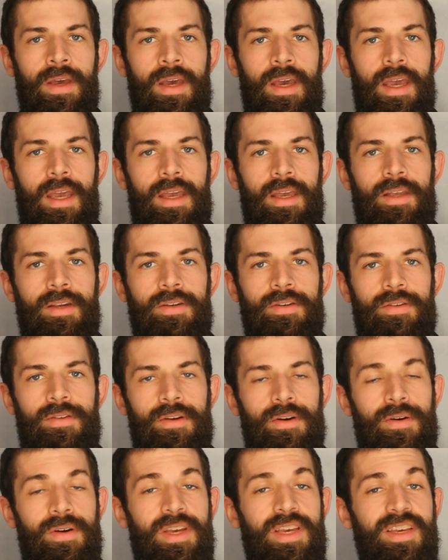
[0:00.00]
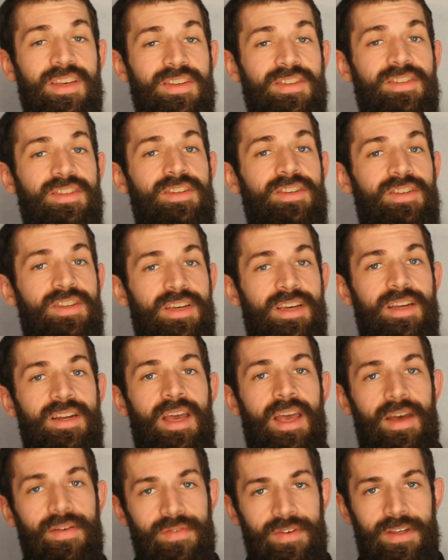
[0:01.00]
And there is indeed
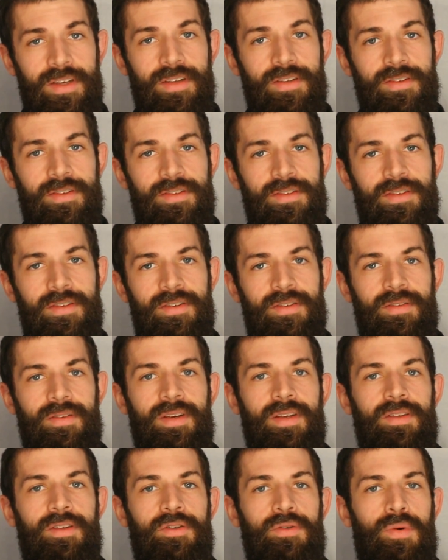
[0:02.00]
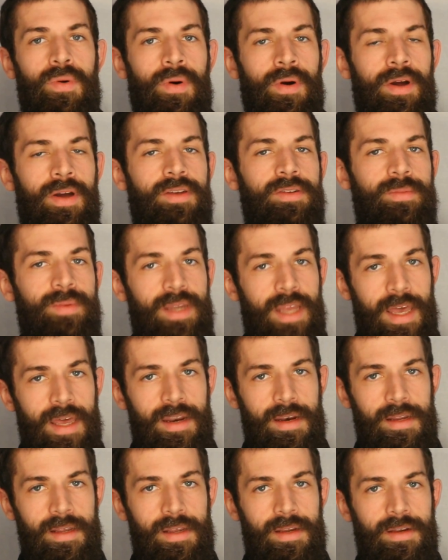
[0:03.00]
evidence that the Torah has been
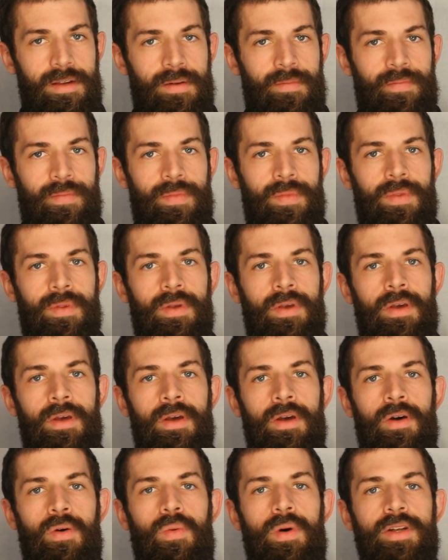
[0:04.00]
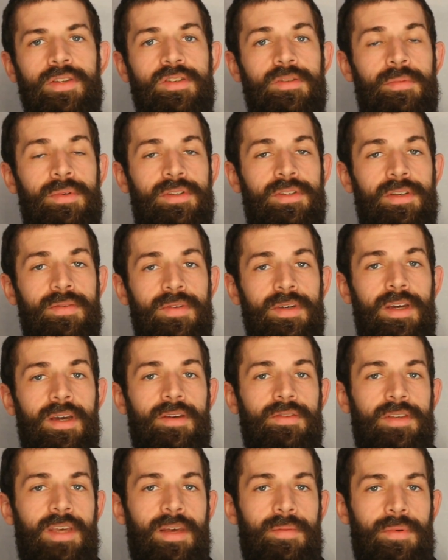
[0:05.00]
edited. One specific
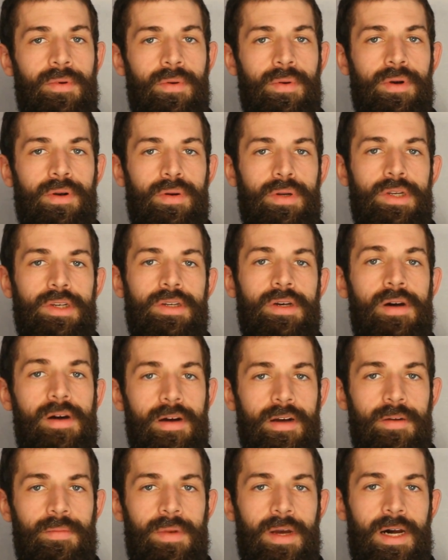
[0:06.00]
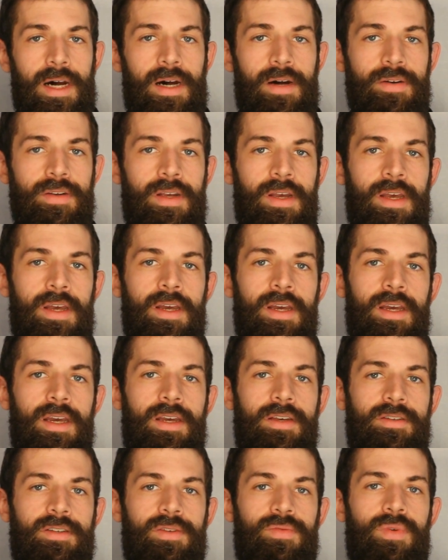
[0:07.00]
example we're going to talk about
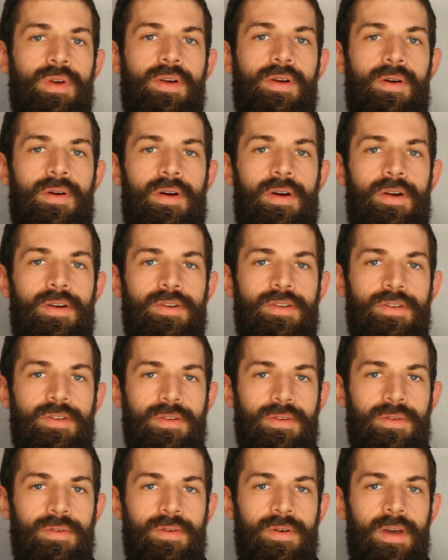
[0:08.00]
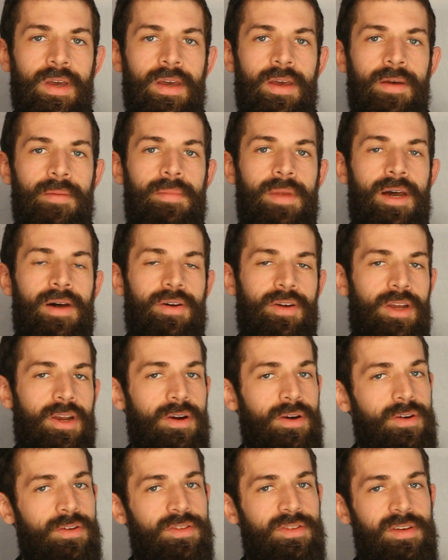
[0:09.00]
is in regard to Mount
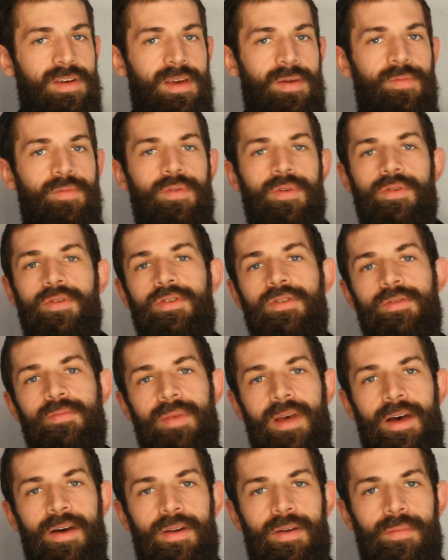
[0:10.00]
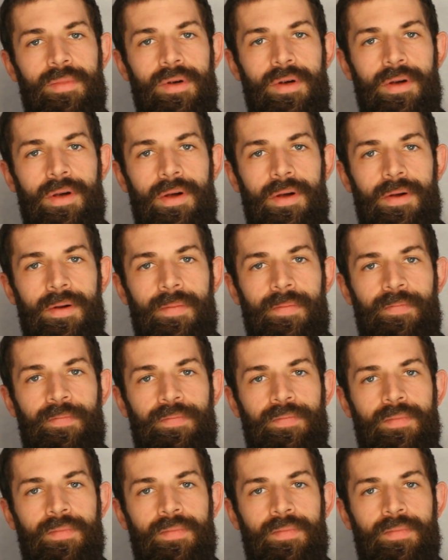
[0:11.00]
Gerizim versus Mount Ebal.